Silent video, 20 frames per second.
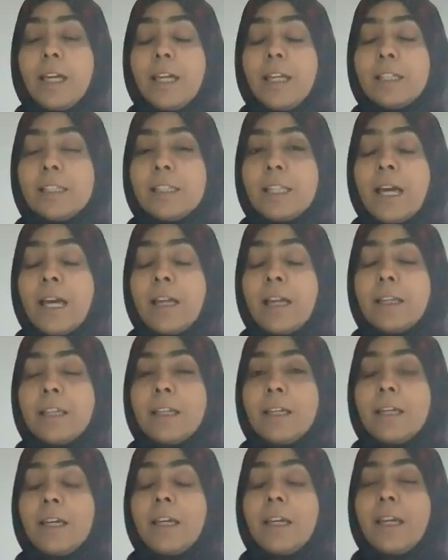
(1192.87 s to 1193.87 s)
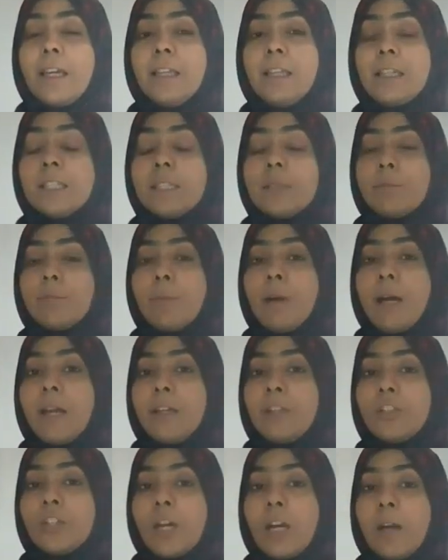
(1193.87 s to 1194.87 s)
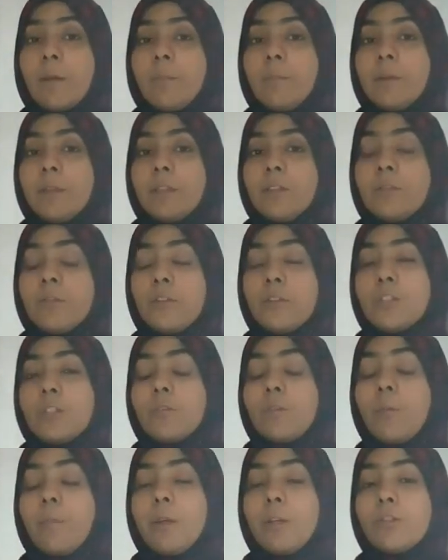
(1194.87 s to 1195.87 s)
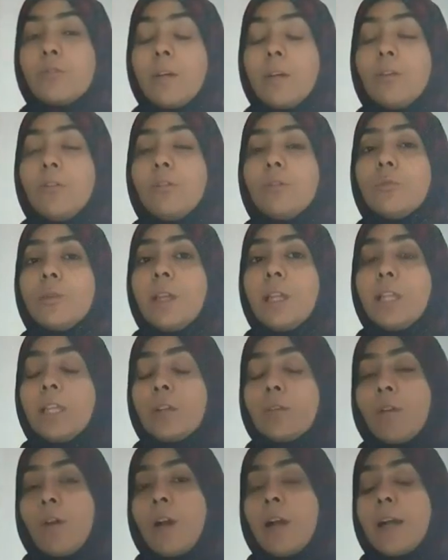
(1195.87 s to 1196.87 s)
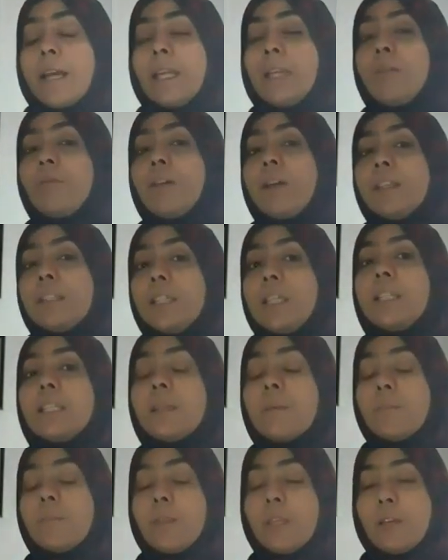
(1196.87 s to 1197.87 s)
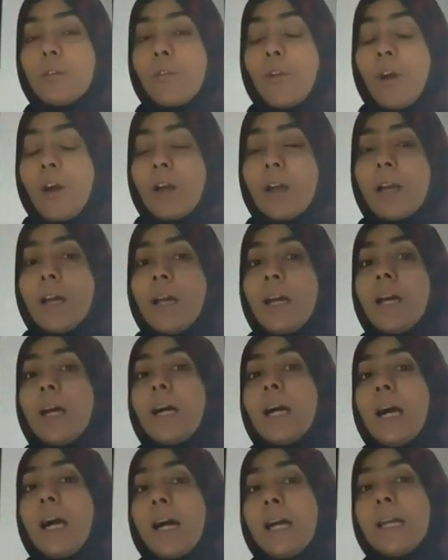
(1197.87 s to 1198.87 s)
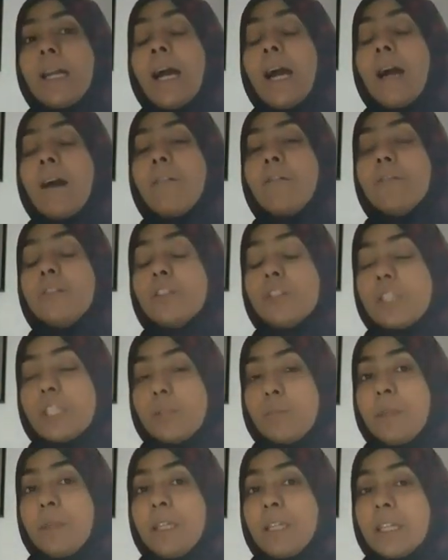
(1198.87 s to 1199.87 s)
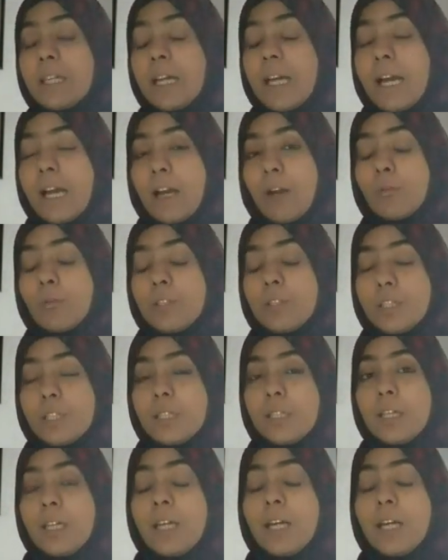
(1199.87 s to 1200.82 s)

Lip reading: is that it is my job to, first of all, make sure I don't do anything wrong. And if I see something wrong, I have to speak out.